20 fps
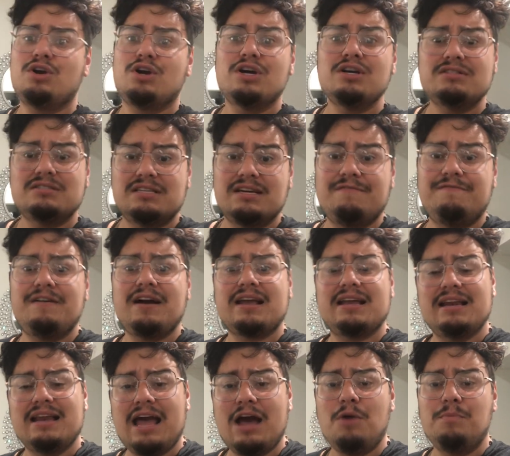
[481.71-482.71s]
could to
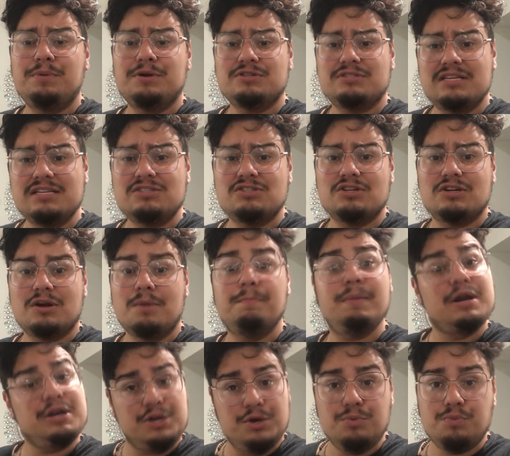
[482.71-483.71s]
fucking help your sister.
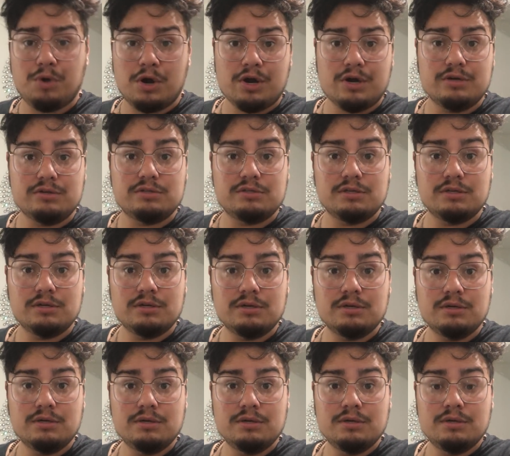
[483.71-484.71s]
But you weren't.
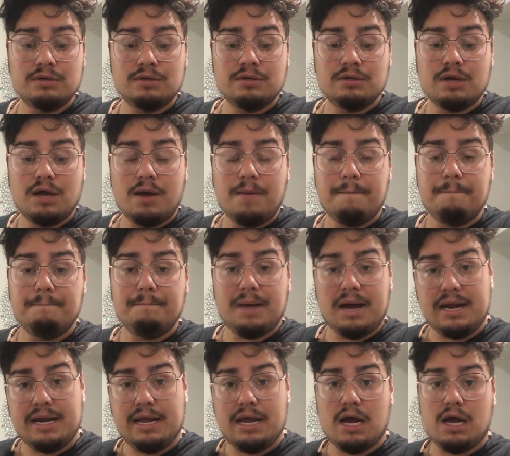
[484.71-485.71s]

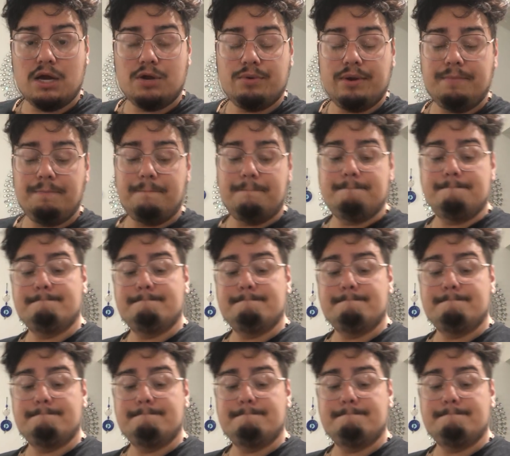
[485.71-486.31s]
Money hungry.